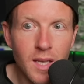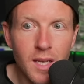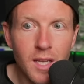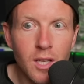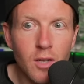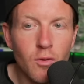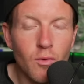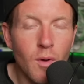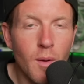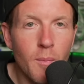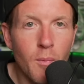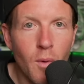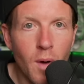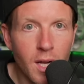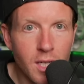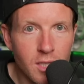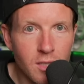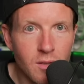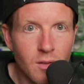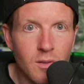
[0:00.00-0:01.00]
He grew up
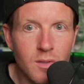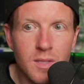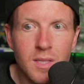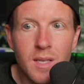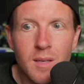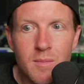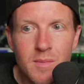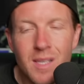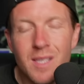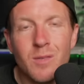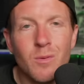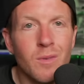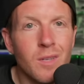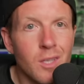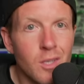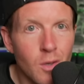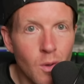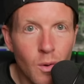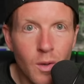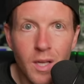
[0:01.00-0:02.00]
watching those teams. That's what
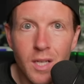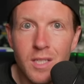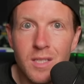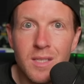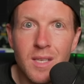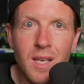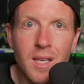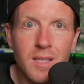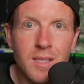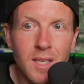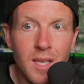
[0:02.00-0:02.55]
Jokic says.